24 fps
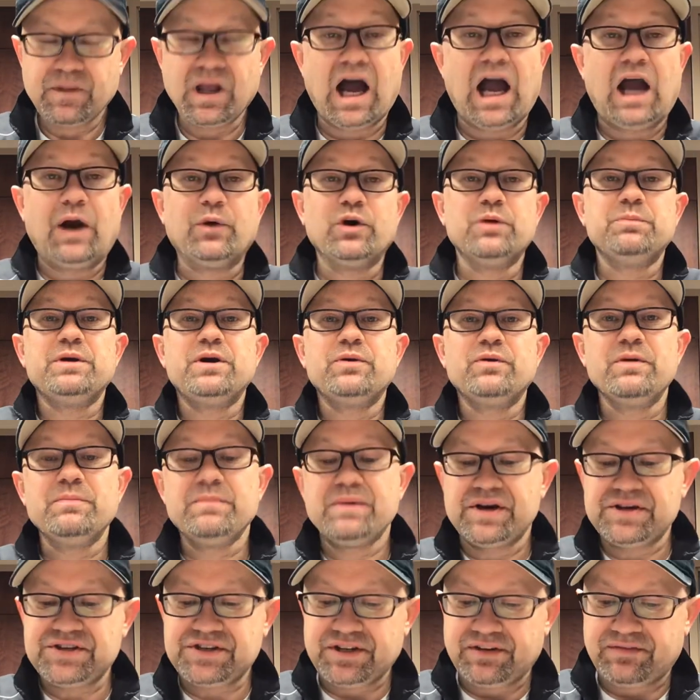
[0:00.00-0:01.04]
I would be
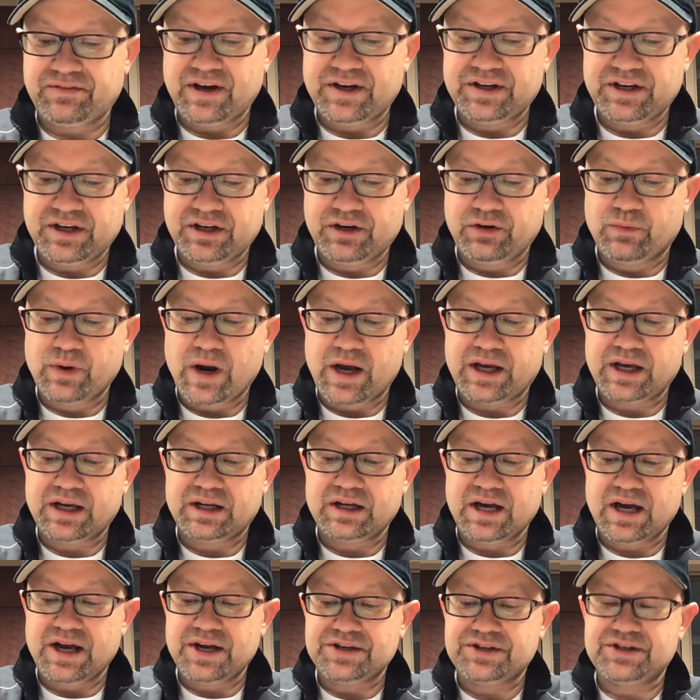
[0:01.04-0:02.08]
remiss if I didn't
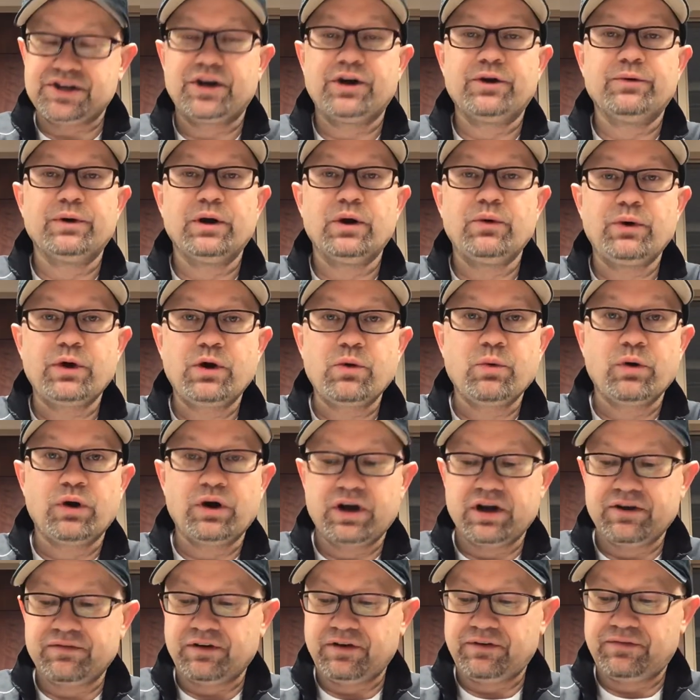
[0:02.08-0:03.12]
recognize the heroic
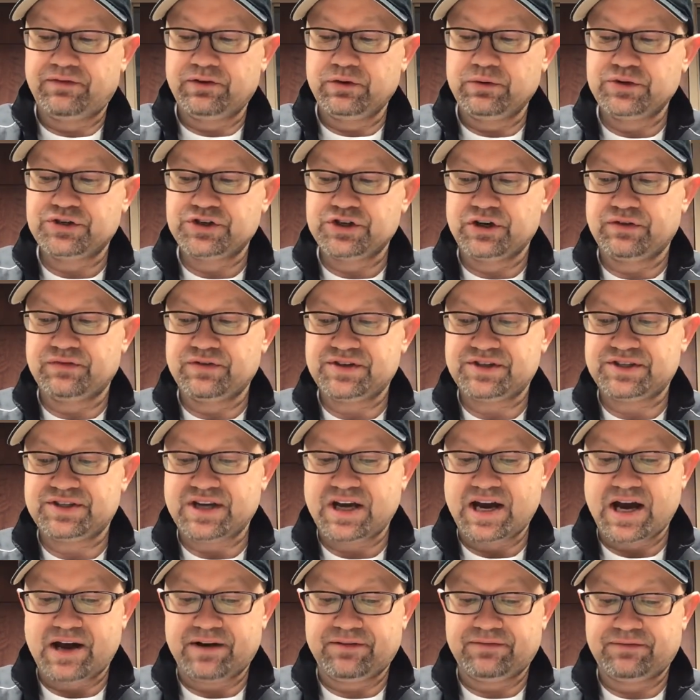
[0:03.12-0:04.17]
work of our food service
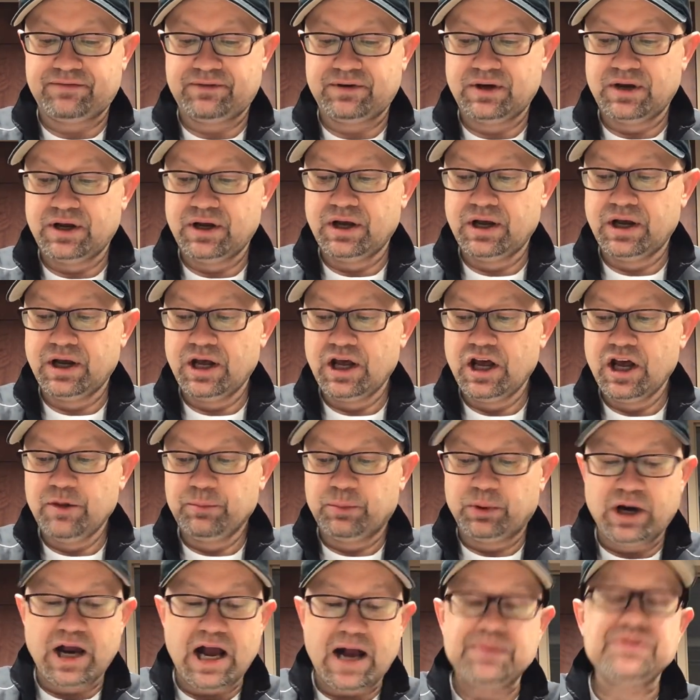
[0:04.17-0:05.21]
staff.
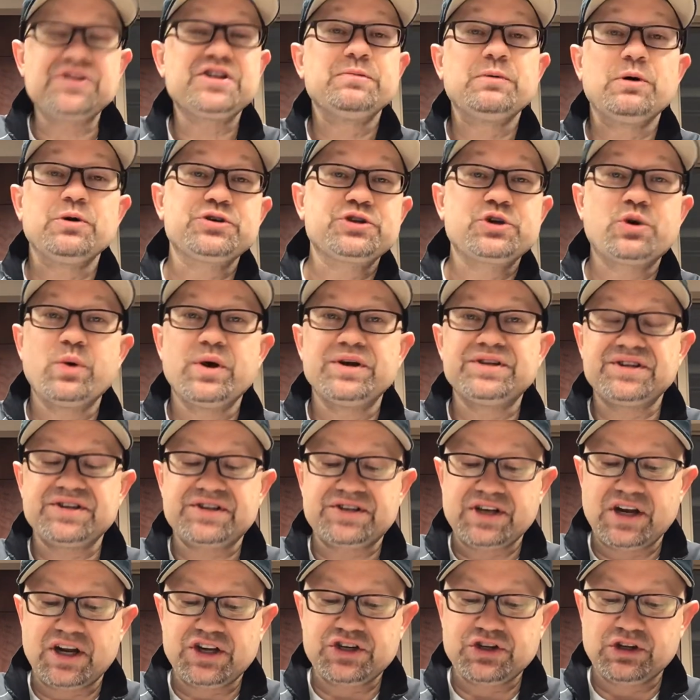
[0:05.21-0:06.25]
Perhaps the most
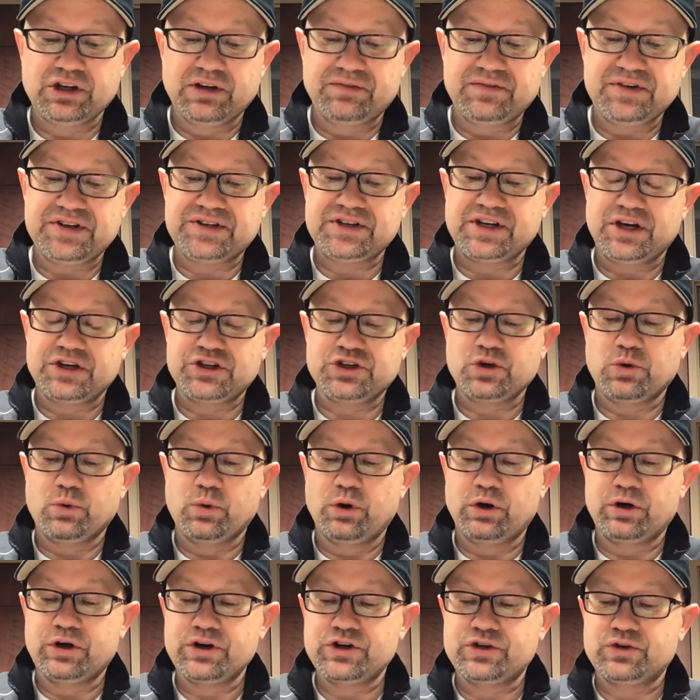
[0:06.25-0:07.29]
quintessential of essential
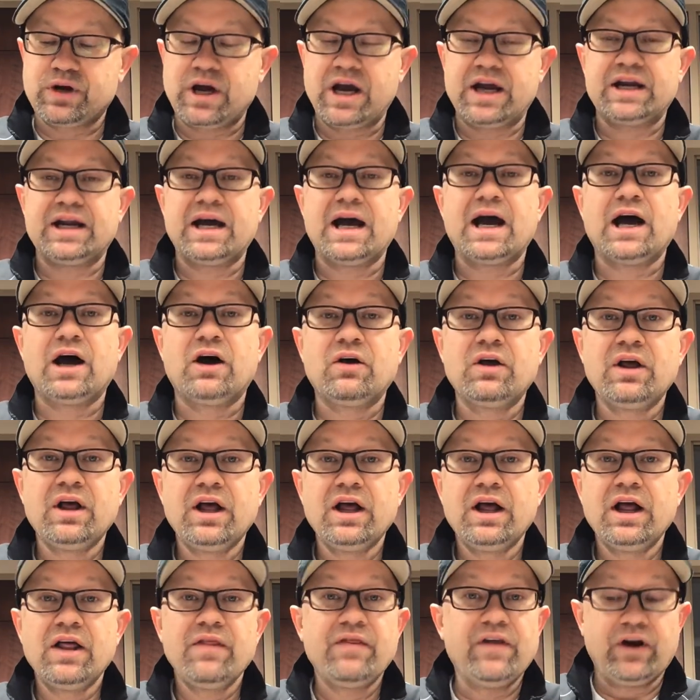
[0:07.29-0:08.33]
workers right now,
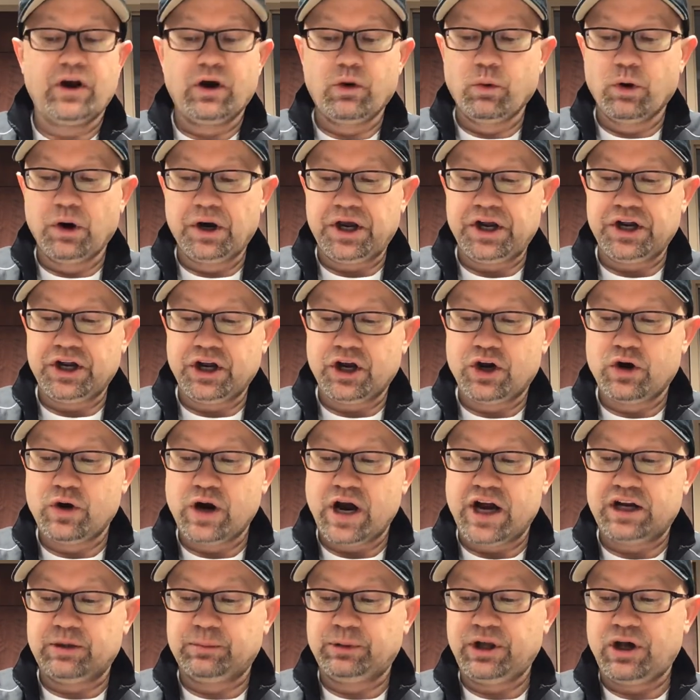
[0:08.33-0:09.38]
they are working
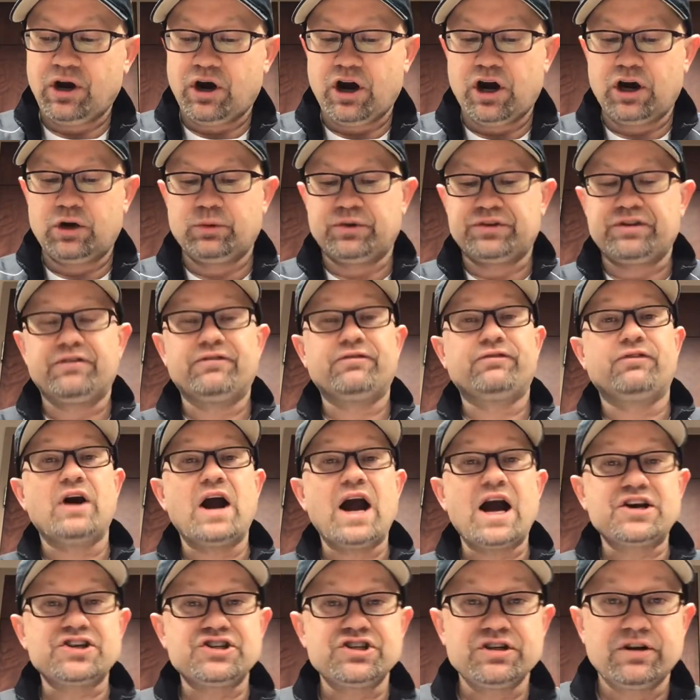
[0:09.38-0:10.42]
incredibly hard with a
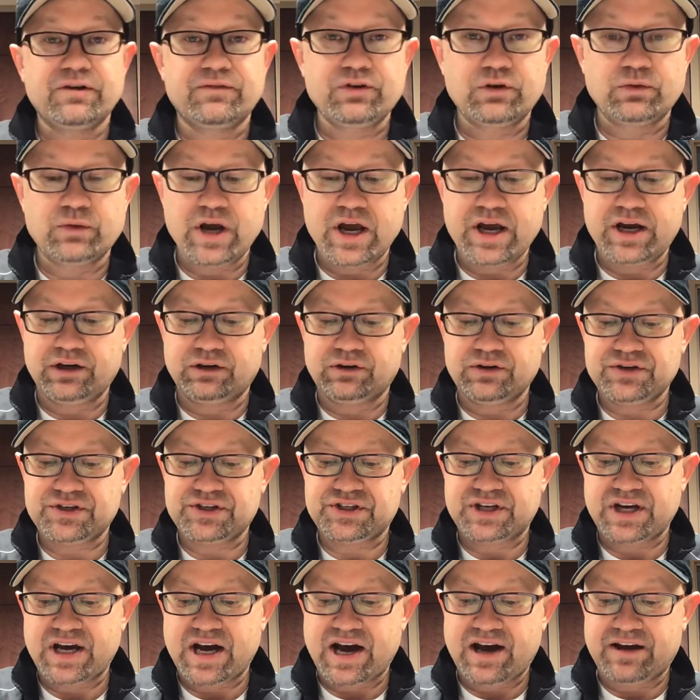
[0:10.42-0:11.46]
fraction of the regular
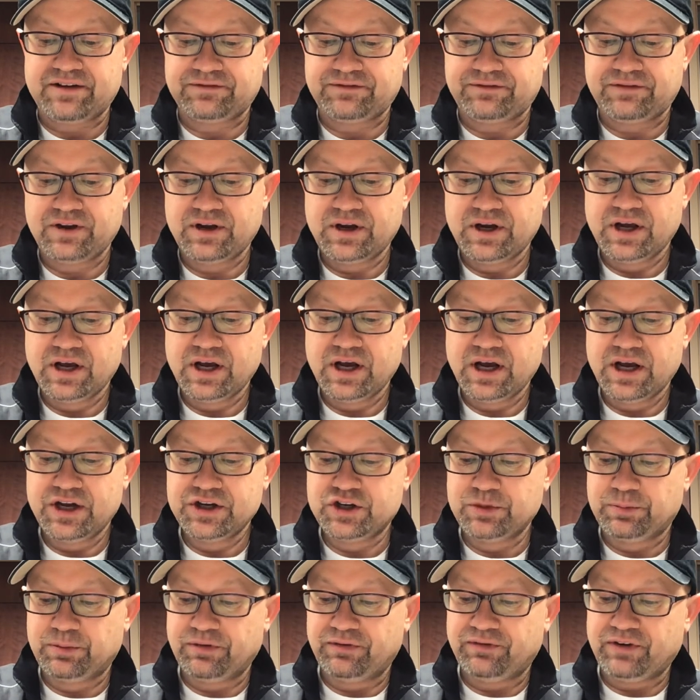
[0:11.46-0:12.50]
staff
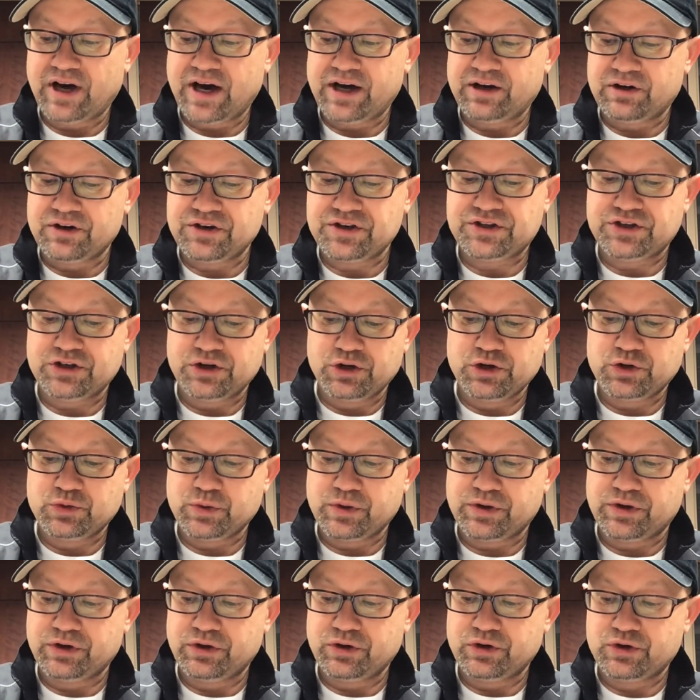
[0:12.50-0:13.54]
to provide our students
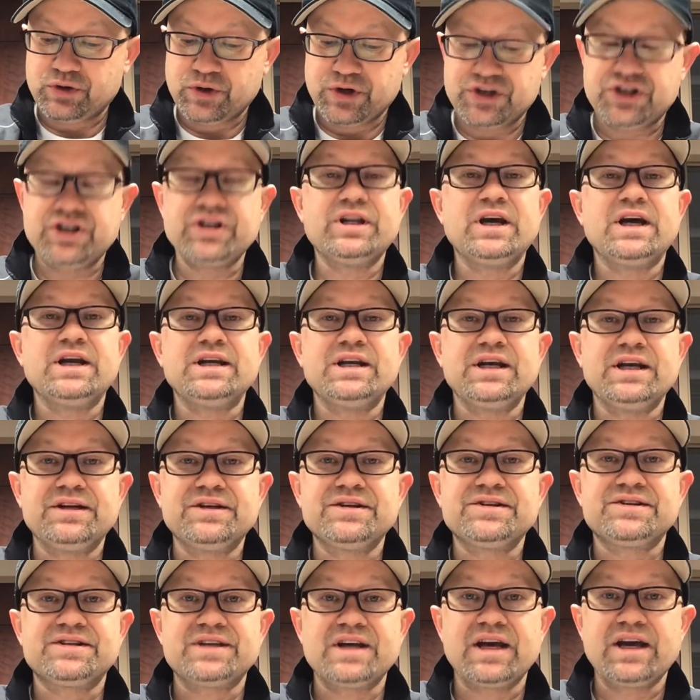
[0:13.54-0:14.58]
with the nutrition they need
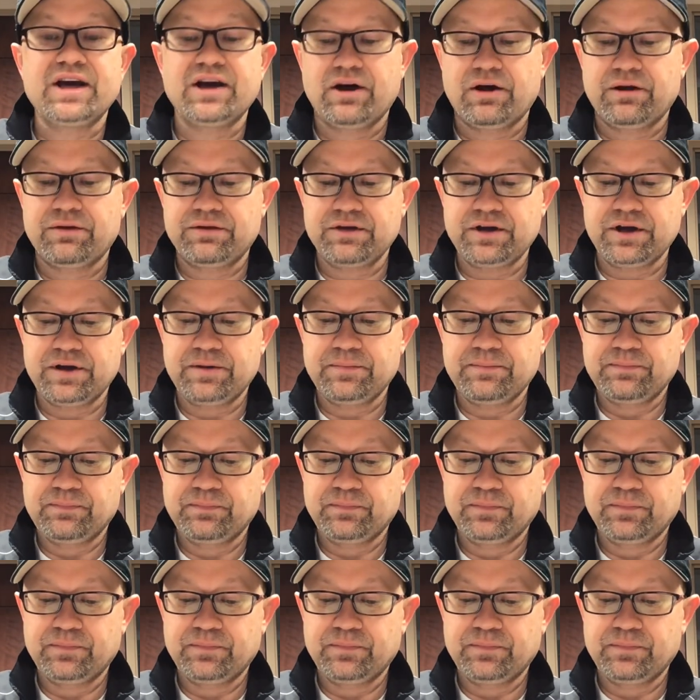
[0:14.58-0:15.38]
to stay healthy.